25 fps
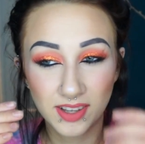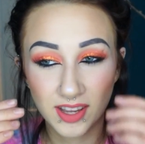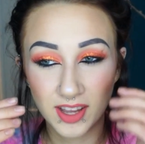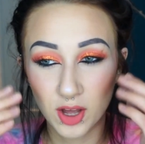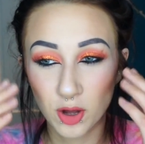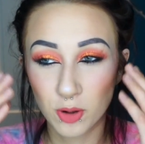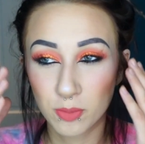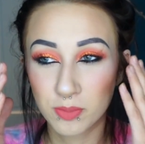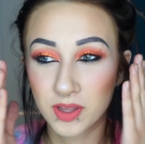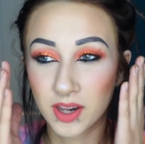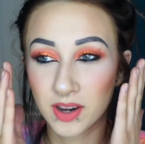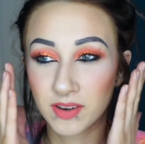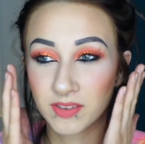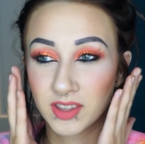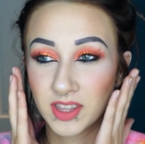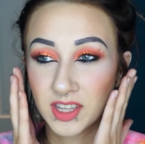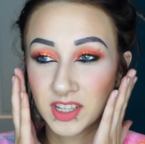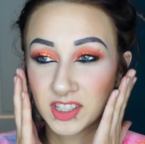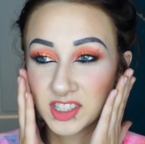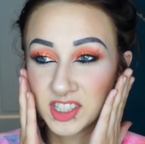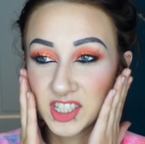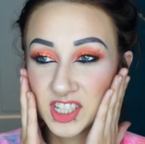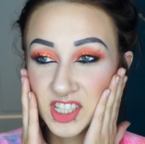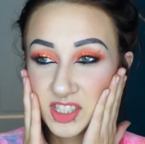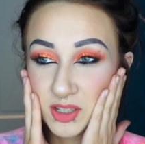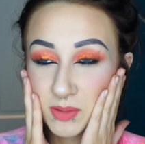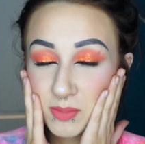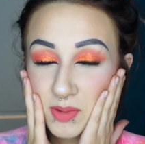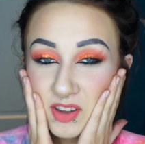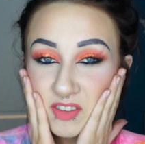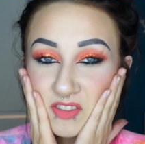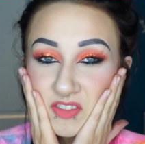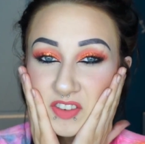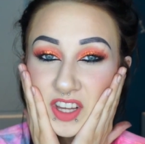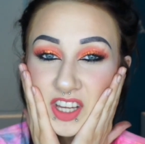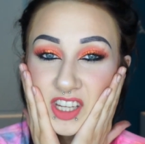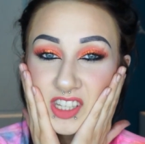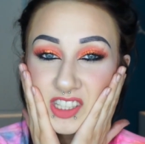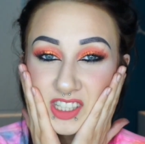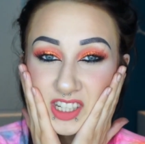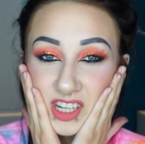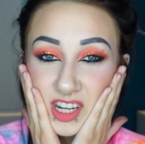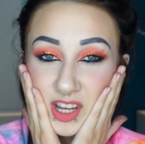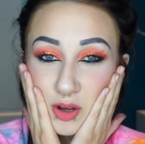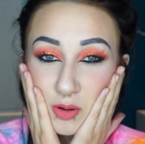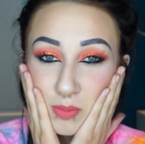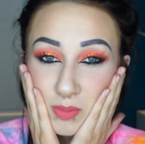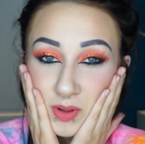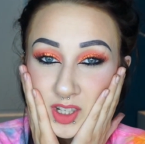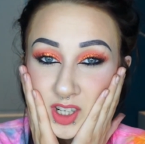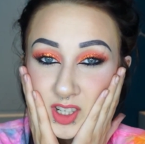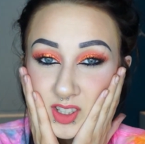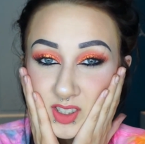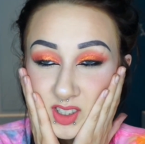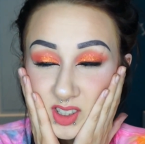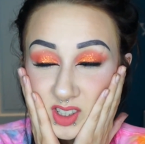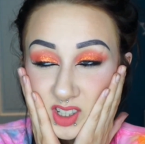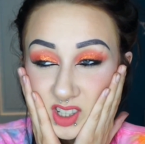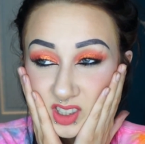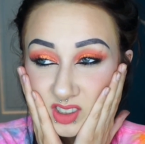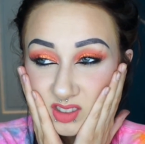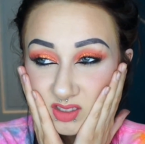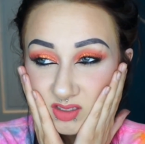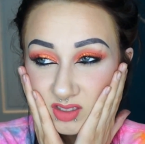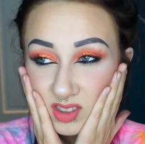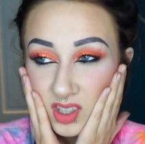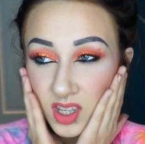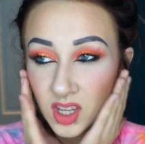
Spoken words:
I hope that everything stays on my face, and I hope it doesn't like